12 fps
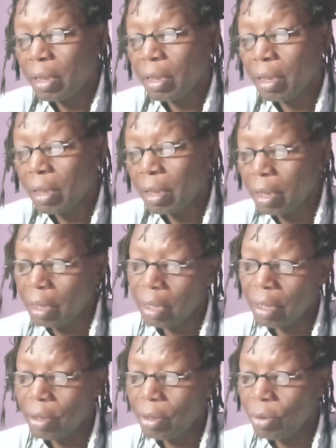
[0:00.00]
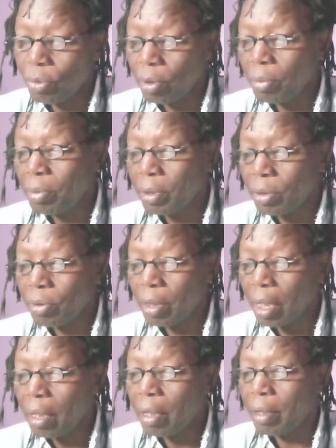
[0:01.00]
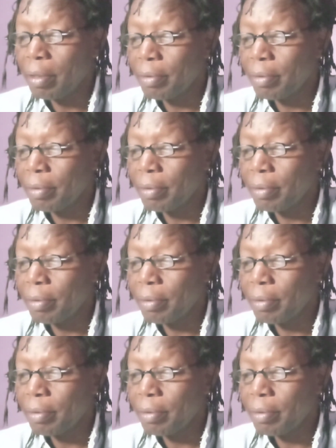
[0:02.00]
then I think we'll be together.